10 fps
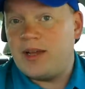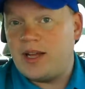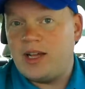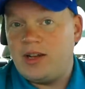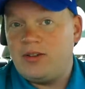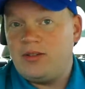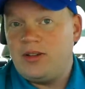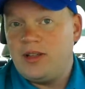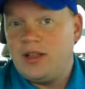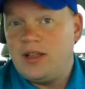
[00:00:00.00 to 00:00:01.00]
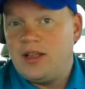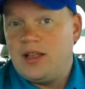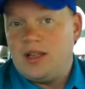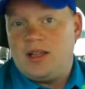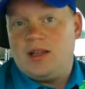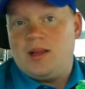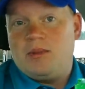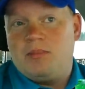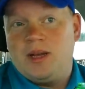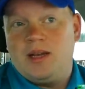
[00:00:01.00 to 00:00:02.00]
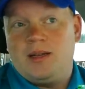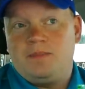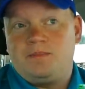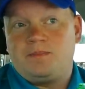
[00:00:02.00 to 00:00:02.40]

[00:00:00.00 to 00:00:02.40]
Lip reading: it, I know. But